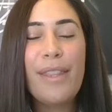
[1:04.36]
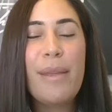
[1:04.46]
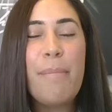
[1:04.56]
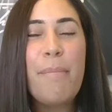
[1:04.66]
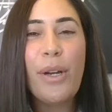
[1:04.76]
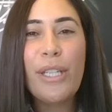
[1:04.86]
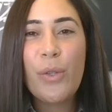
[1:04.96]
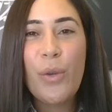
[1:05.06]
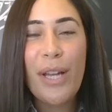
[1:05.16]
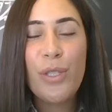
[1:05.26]
Then the
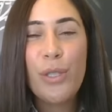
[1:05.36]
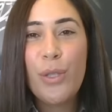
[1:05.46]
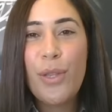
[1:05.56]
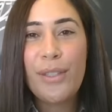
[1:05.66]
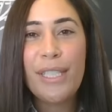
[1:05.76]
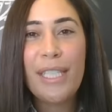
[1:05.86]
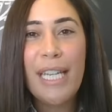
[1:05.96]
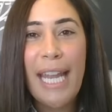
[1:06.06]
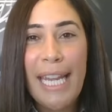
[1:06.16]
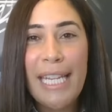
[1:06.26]
market crashed in
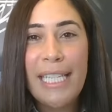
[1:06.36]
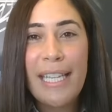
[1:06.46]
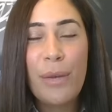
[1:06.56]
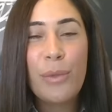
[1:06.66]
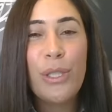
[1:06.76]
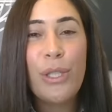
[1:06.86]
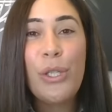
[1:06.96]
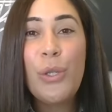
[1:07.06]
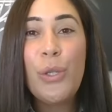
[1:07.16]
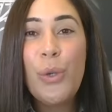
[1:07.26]
2008, and that was a
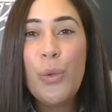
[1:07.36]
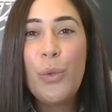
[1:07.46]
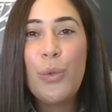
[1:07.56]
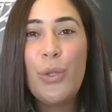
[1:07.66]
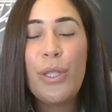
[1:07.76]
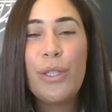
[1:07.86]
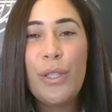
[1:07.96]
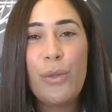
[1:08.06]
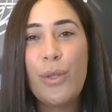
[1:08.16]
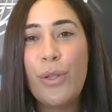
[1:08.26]
huge,
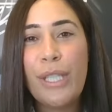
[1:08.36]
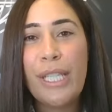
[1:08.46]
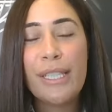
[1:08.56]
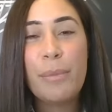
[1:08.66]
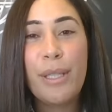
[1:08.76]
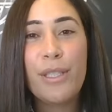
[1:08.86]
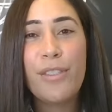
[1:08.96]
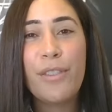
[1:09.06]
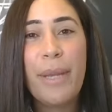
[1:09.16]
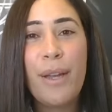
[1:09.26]
huge learning experience
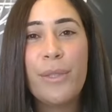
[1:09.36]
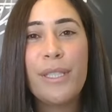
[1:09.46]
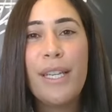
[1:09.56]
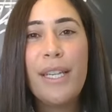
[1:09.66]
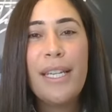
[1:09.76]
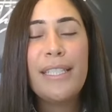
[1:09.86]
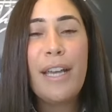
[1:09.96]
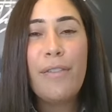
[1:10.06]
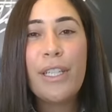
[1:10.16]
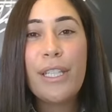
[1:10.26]
for me. I was
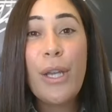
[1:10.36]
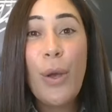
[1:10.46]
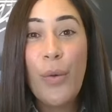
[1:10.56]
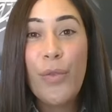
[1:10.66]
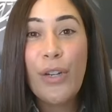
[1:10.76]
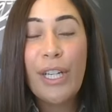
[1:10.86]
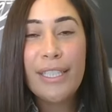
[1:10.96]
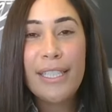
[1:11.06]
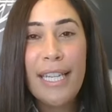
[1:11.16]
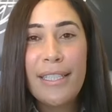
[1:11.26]
definitely
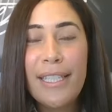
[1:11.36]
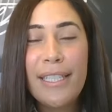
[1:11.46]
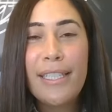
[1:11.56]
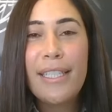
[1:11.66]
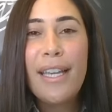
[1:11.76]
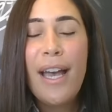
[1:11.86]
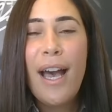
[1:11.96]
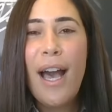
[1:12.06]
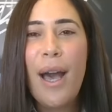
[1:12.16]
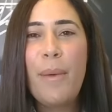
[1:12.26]
overextended,
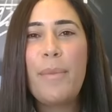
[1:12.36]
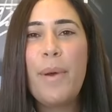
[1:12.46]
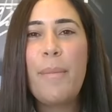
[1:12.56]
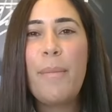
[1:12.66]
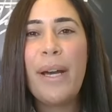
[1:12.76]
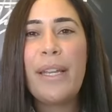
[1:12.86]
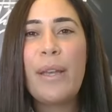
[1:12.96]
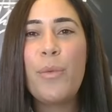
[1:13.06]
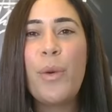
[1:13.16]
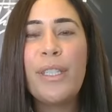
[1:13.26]
um, but
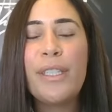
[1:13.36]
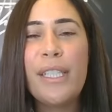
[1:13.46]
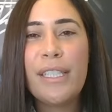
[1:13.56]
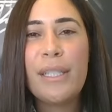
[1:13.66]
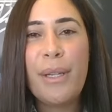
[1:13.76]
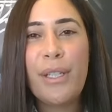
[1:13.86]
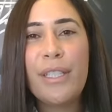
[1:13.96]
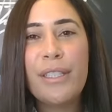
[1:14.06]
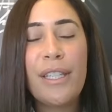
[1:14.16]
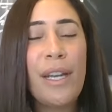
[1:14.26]
it was an
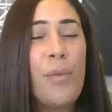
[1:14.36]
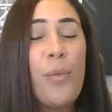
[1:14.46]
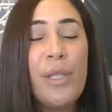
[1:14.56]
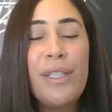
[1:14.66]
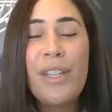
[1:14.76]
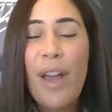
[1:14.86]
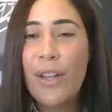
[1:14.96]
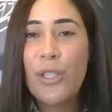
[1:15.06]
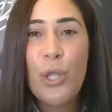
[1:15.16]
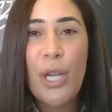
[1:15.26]
experience that I would
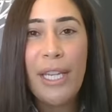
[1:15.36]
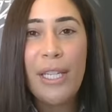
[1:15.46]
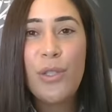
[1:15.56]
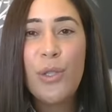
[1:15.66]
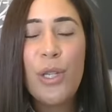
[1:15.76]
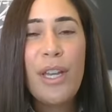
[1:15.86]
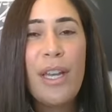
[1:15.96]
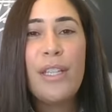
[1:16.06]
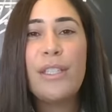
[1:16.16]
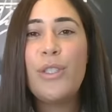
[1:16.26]
not change.
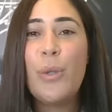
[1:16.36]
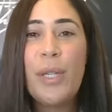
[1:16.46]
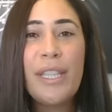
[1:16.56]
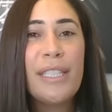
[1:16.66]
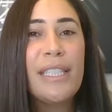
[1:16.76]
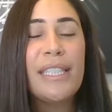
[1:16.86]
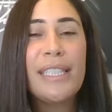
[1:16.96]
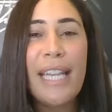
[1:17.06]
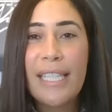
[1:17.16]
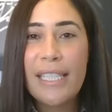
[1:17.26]
Doing this the
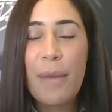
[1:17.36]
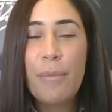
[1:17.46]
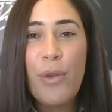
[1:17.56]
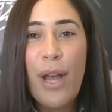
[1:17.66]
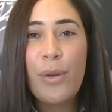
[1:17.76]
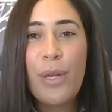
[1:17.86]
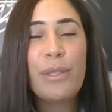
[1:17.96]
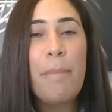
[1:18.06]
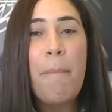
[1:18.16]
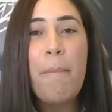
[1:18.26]
second time around, I
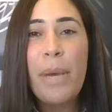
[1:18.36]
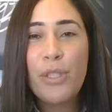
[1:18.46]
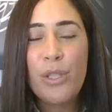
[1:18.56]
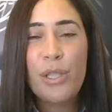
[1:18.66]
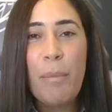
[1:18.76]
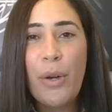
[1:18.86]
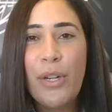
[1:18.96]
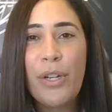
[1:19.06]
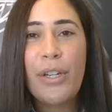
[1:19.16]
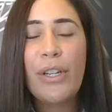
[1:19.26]
was much
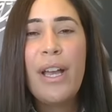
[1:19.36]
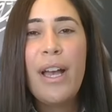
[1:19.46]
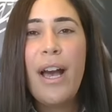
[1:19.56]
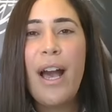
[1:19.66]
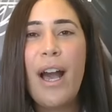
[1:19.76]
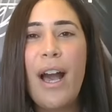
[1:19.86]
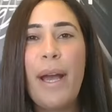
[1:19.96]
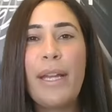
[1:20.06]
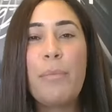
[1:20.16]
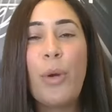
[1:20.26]
smarter. Um,
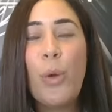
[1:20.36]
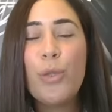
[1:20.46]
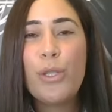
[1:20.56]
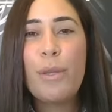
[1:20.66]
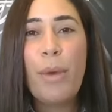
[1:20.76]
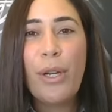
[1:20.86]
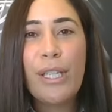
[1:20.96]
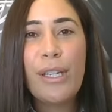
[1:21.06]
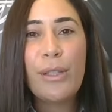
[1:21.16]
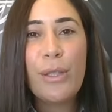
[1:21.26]
I approached the
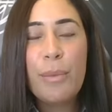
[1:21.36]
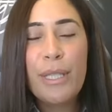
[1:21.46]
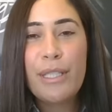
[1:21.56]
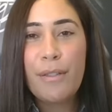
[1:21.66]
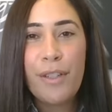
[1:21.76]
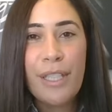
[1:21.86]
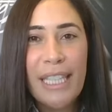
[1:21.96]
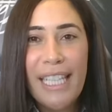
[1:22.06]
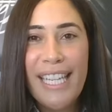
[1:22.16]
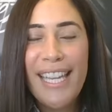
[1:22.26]
market a little bit
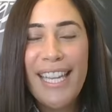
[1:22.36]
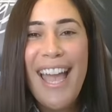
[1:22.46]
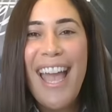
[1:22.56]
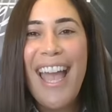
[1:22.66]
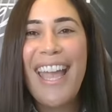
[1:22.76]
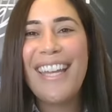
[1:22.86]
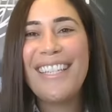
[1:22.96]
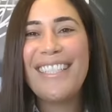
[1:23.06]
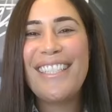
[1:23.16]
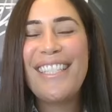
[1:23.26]
differently,
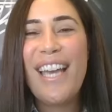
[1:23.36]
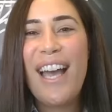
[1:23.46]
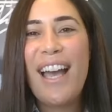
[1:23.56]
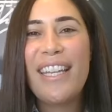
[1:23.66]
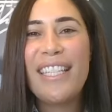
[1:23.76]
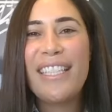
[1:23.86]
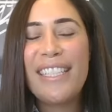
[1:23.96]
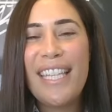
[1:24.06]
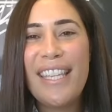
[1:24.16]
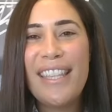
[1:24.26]
and I can
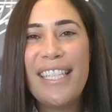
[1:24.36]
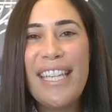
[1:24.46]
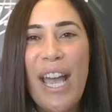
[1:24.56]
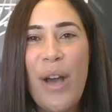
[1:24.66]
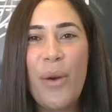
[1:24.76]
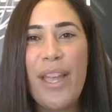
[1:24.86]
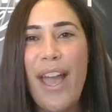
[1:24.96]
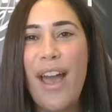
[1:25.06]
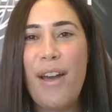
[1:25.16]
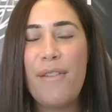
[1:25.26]
say that now I
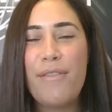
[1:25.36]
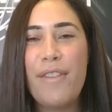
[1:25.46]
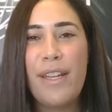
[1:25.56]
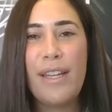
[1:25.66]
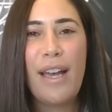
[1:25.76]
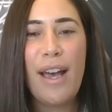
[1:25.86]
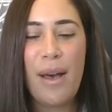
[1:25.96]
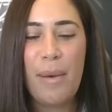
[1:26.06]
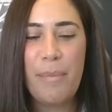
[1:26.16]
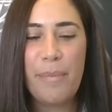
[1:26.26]
have
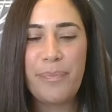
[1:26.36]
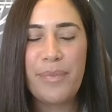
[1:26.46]
um,